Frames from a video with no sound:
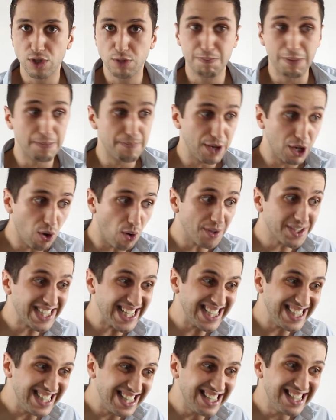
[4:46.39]
But because
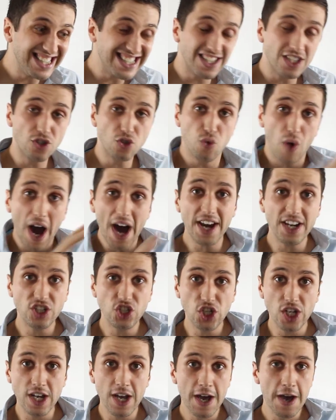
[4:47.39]
I did this
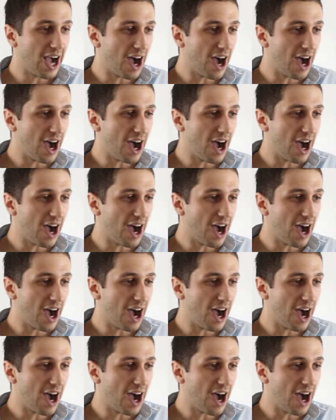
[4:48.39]
strategy,